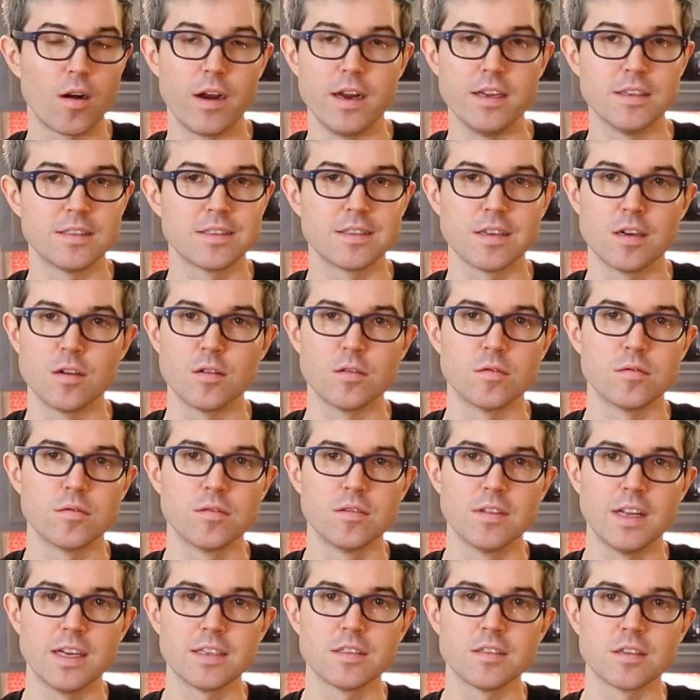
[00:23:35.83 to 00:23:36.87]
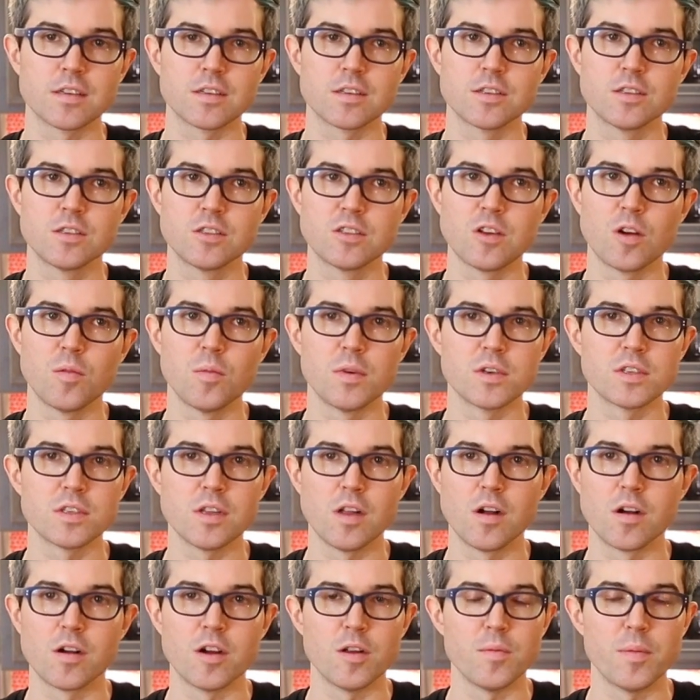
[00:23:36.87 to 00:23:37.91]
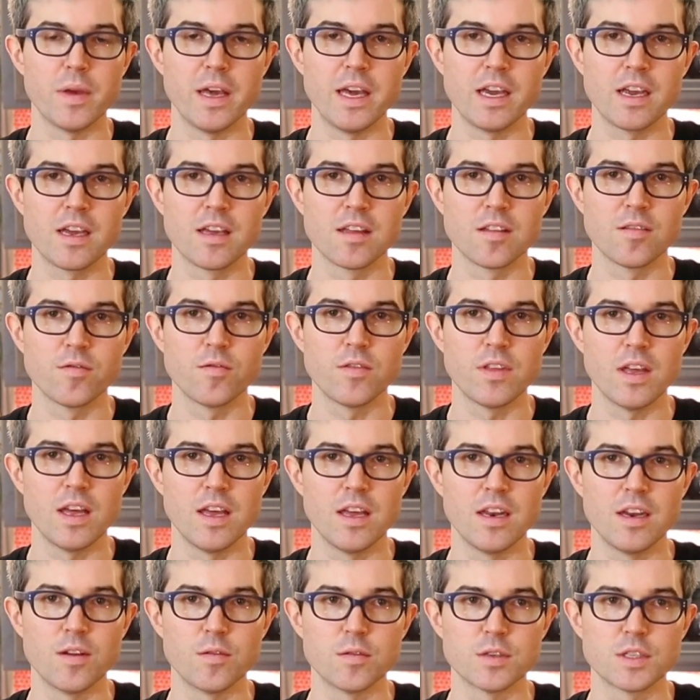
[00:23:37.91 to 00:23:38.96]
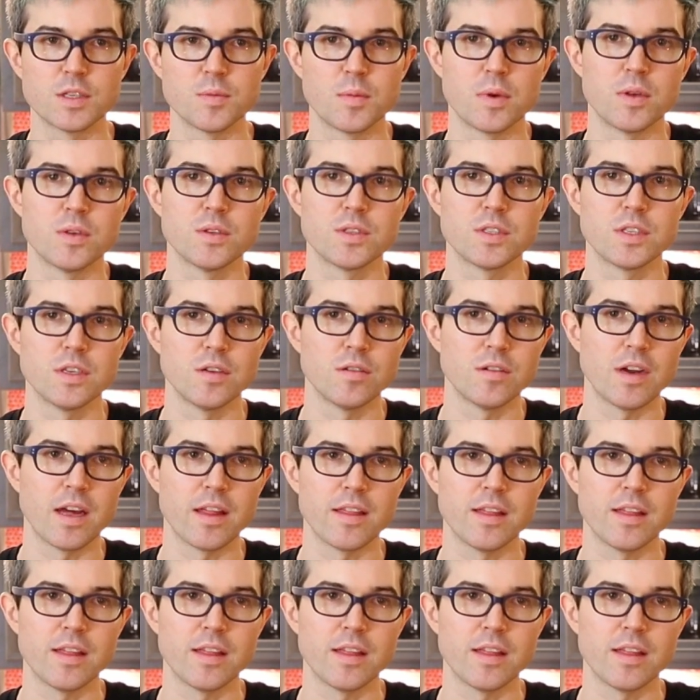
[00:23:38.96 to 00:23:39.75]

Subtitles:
Alright, so that took so much longer to bake than it was supposed to.